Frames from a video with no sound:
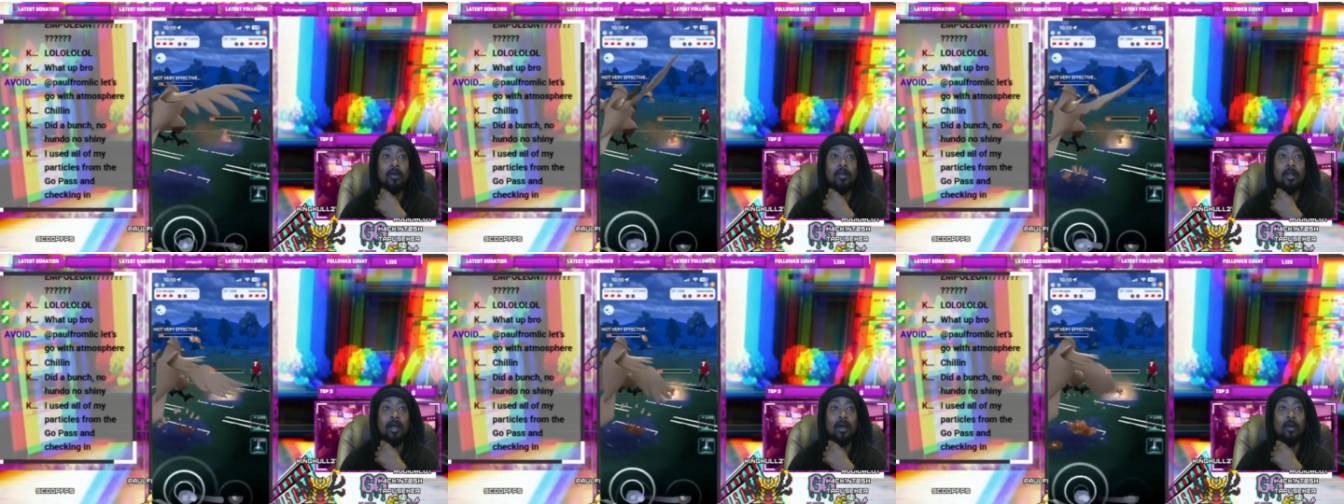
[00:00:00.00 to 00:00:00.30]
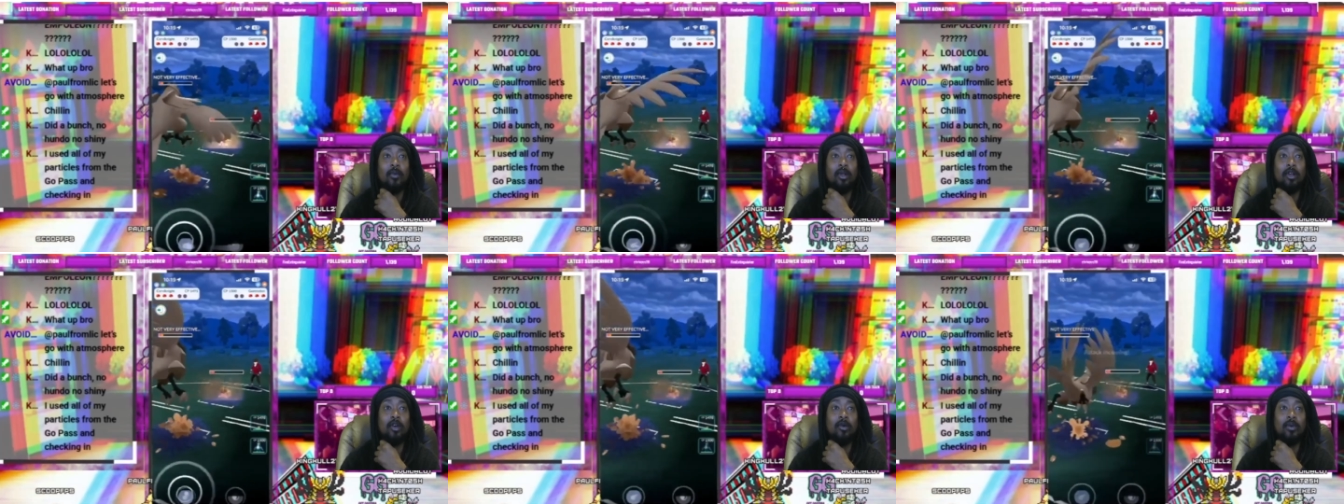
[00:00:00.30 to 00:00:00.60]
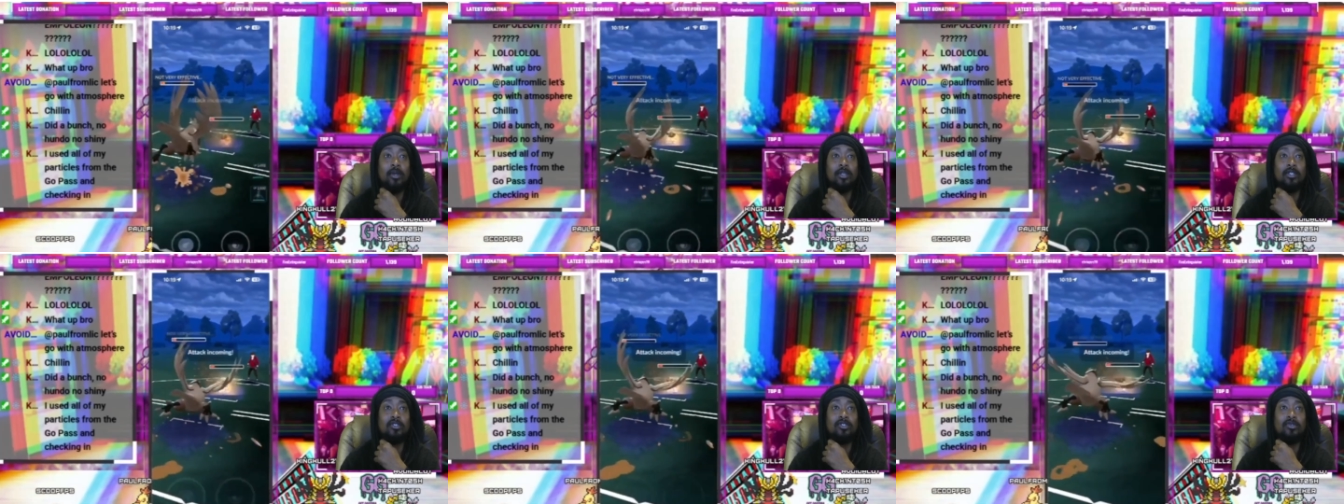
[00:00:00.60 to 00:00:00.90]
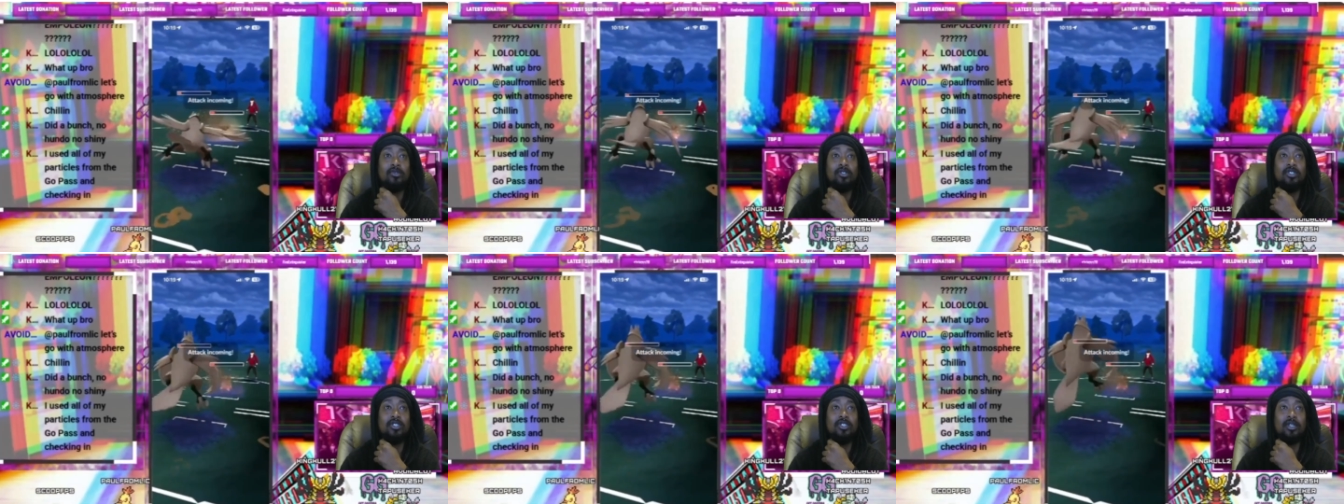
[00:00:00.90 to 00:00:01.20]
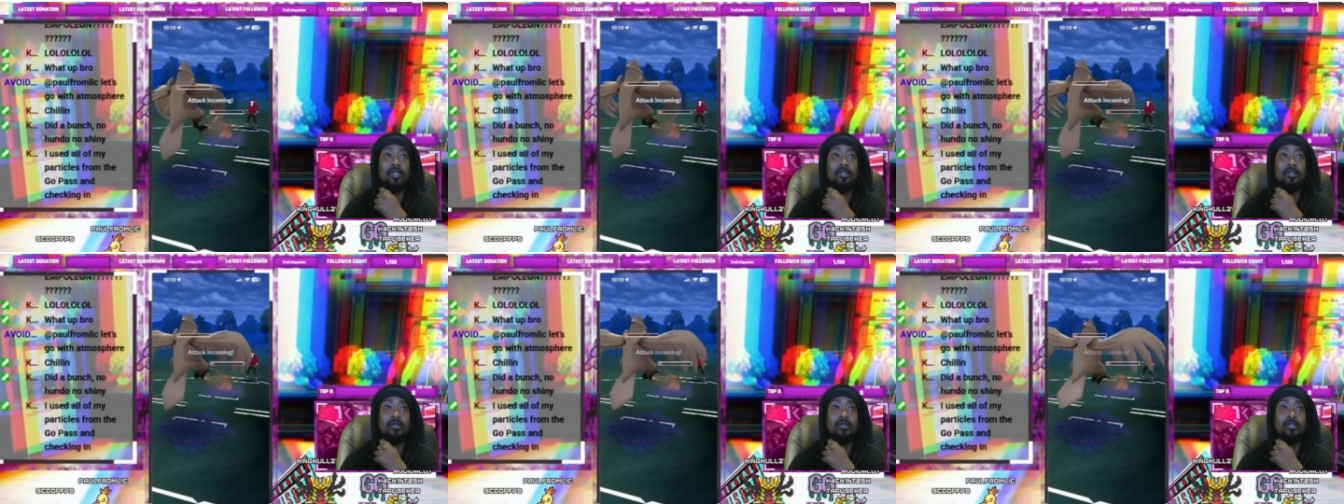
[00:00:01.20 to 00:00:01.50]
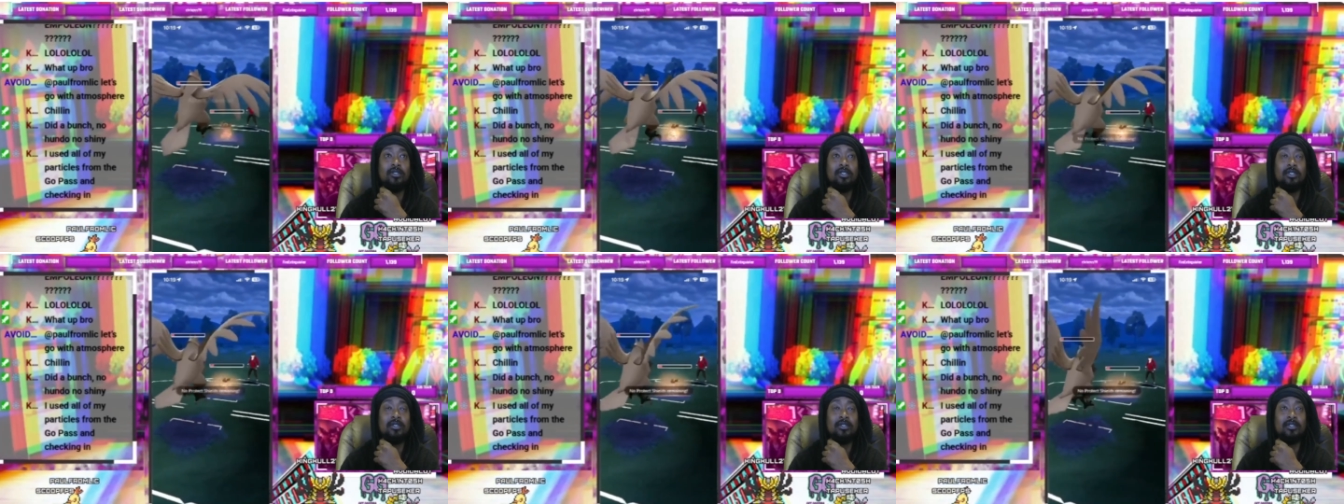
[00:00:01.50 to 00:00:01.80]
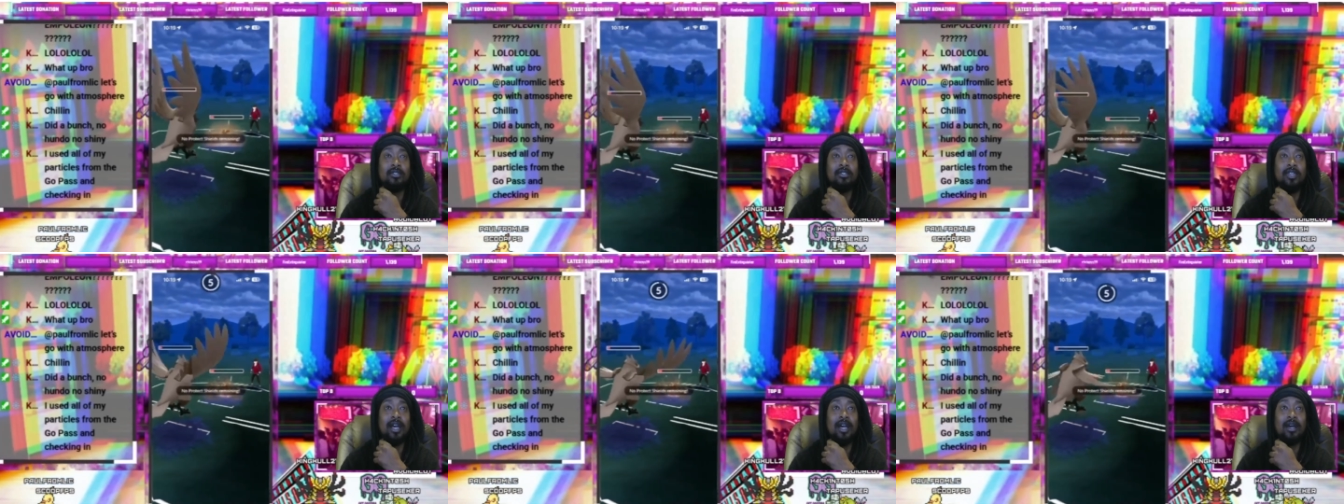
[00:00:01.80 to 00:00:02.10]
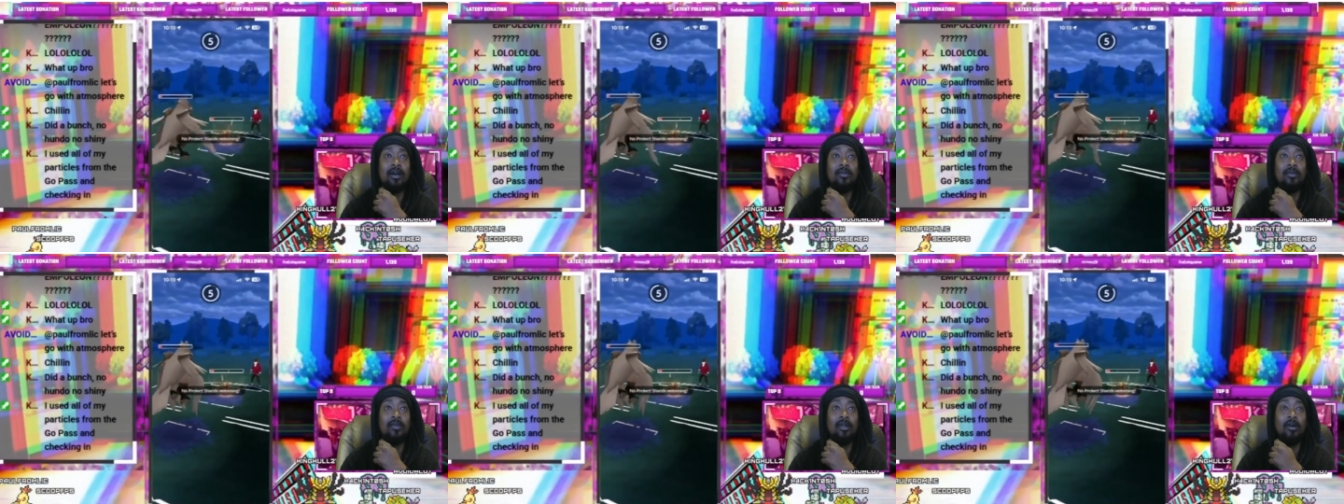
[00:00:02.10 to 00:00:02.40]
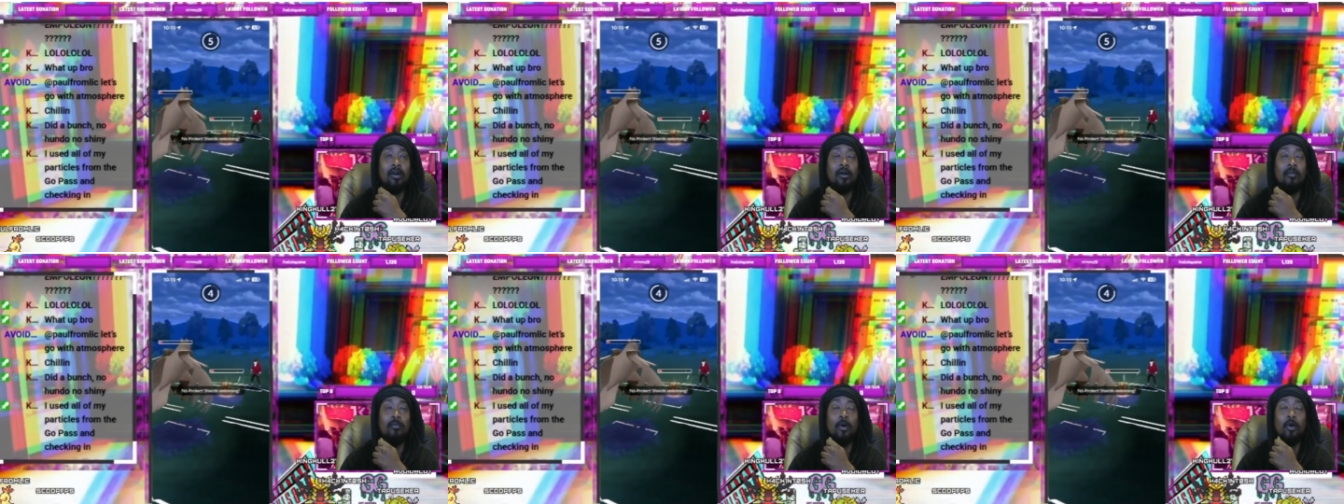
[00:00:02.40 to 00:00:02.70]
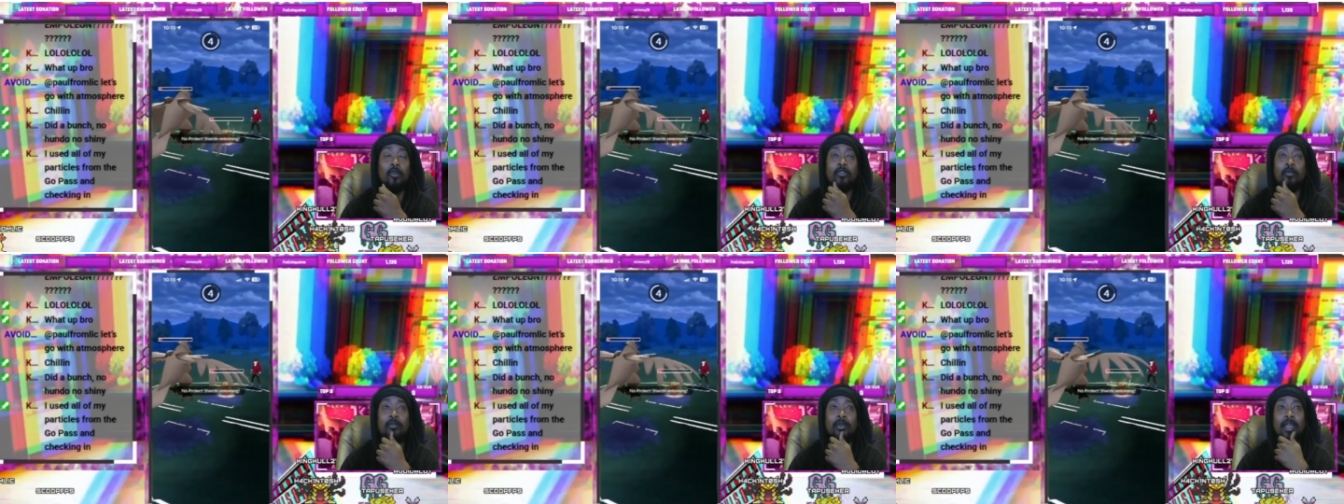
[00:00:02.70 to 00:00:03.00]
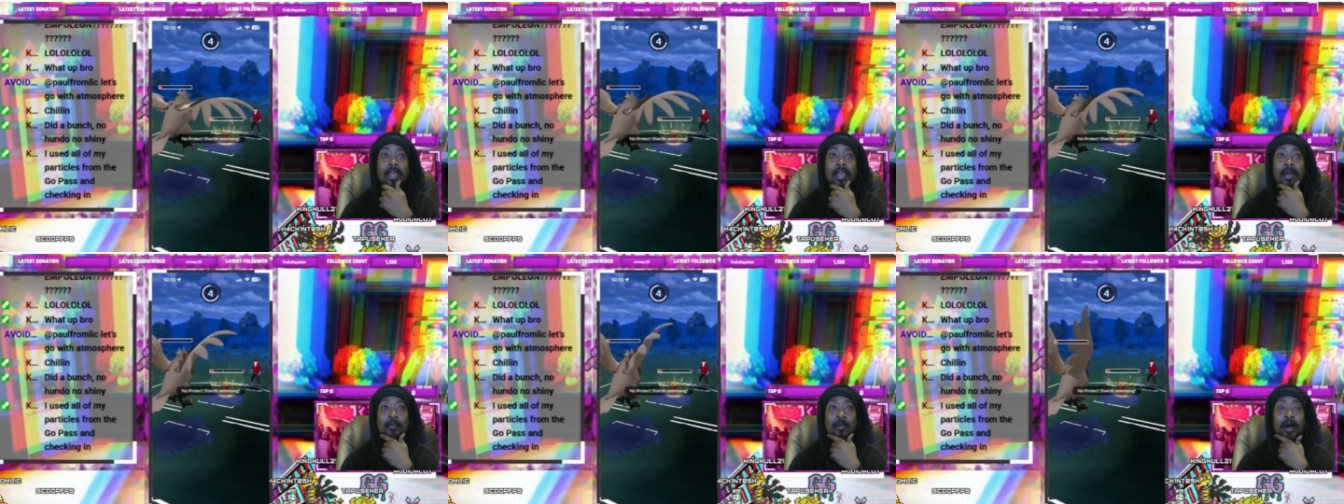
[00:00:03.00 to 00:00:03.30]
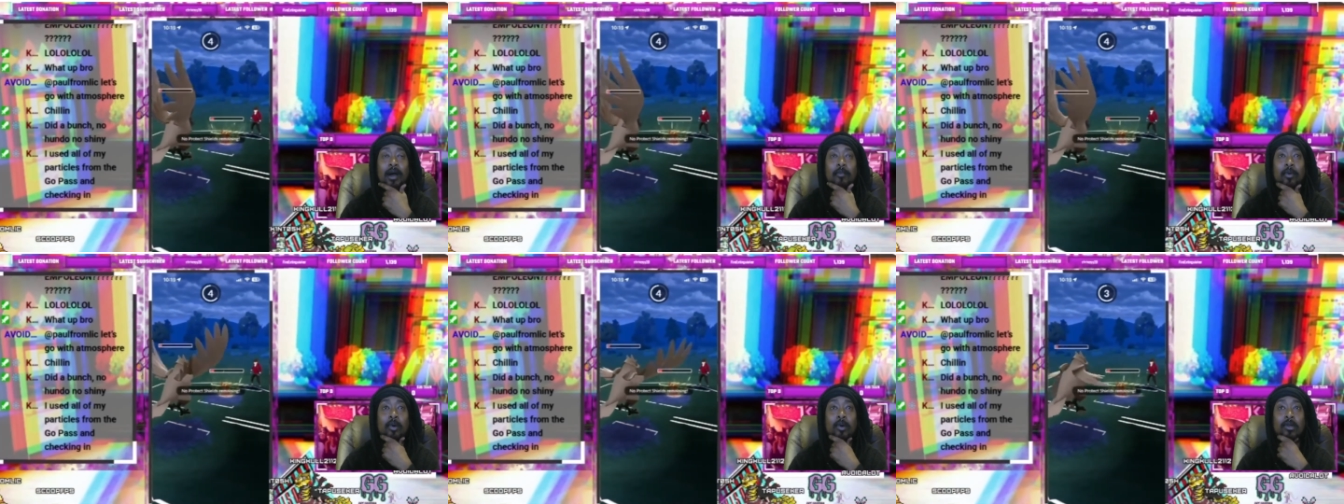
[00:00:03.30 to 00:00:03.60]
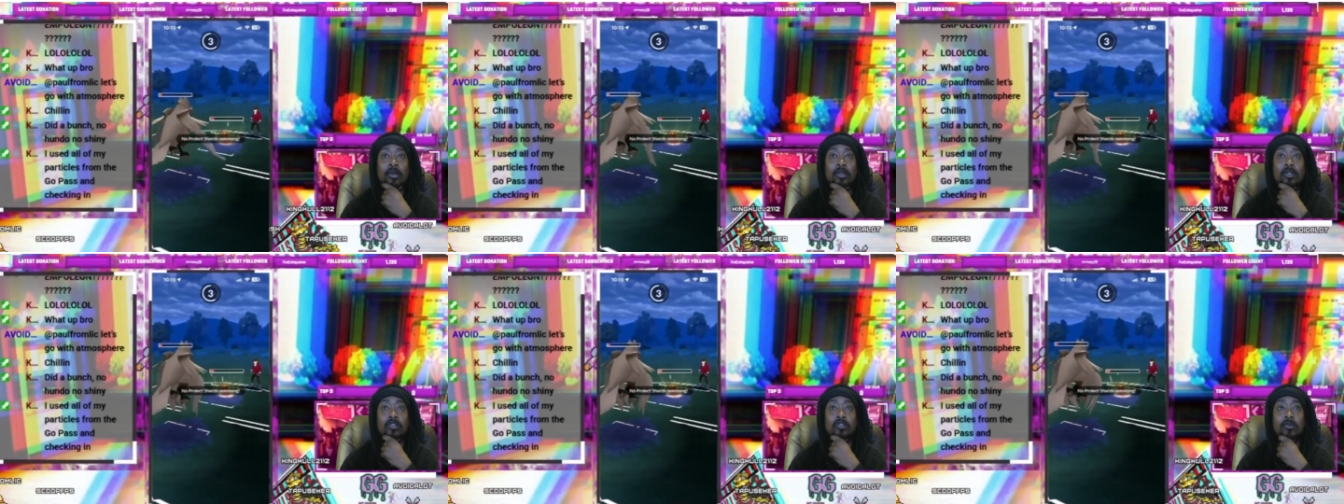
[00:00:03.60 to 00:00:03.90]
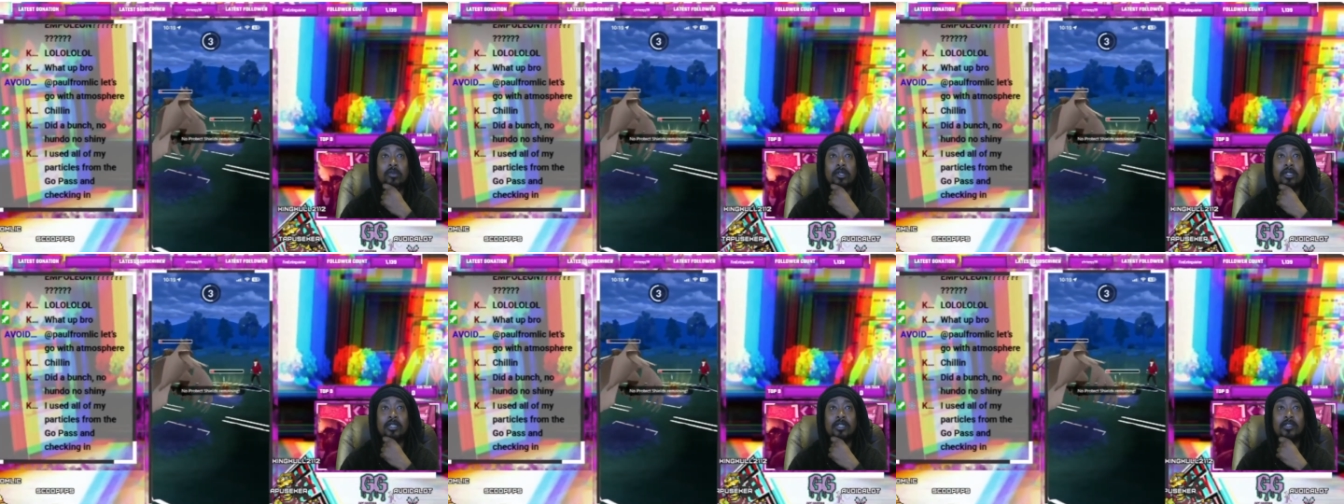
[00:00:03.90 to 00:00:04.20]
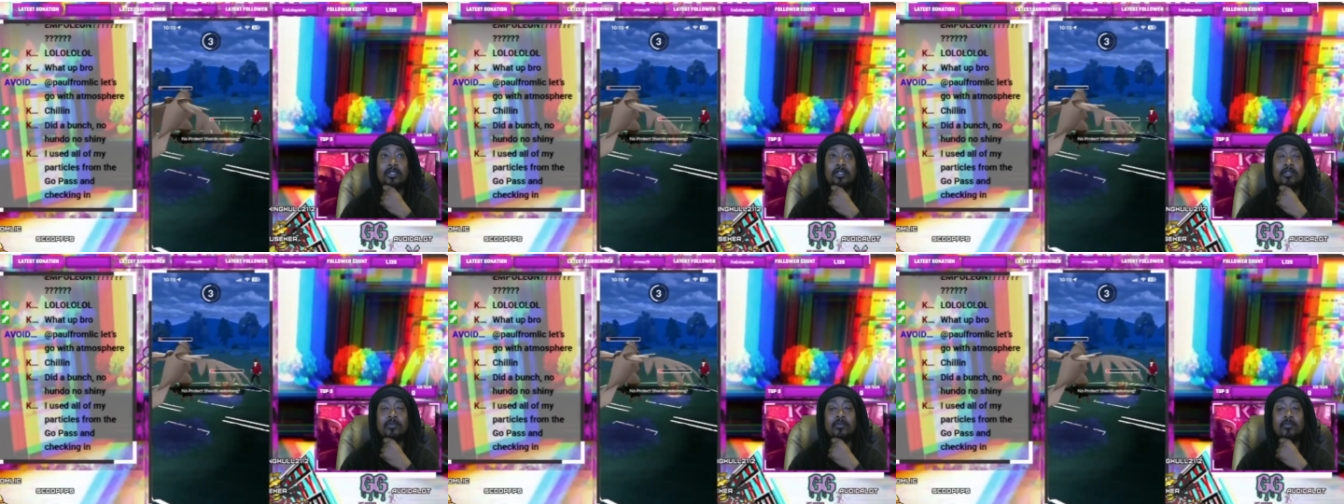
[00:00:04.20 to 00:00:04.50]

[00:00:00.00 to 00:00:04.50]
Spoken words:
Now we're going two shields down on both me and my opponent are doing this.